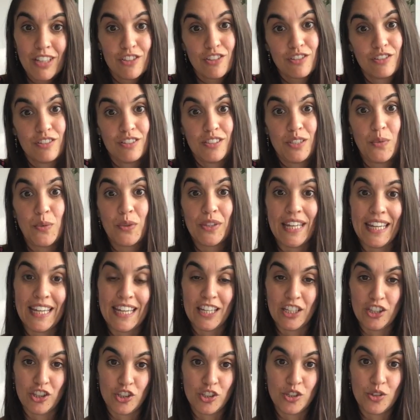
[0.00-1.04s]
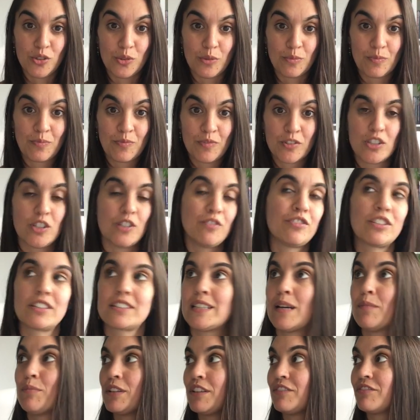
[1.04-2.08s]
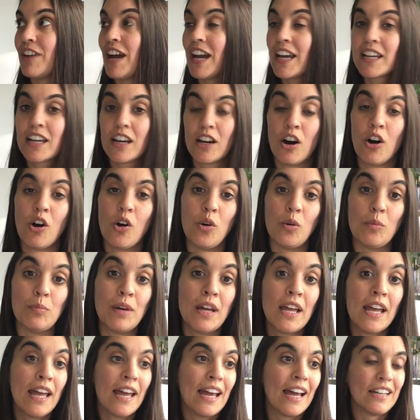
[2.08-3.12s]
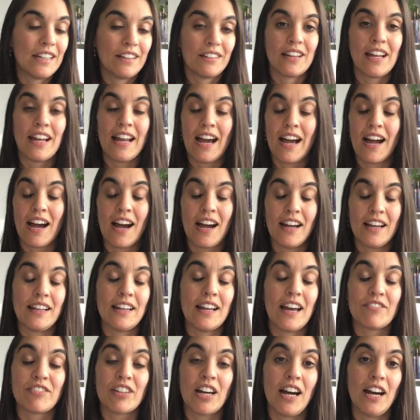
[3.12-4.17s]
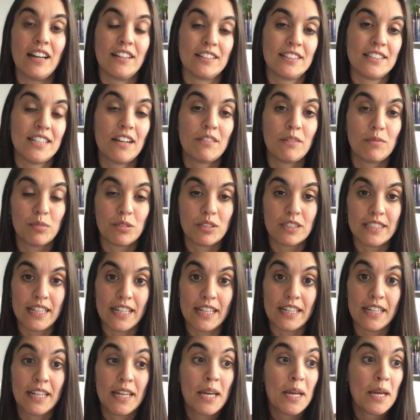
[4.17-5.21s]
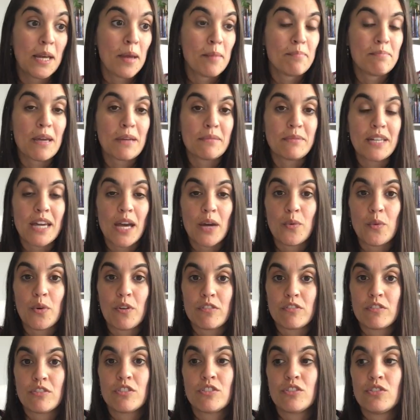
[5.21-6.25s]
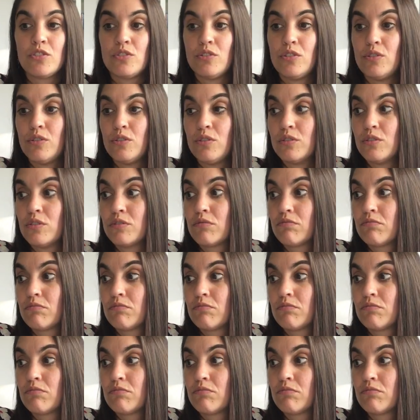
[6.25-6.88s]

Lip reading: to see what they can do. So for example, if I get home and I've had a terrible day, maybe I want to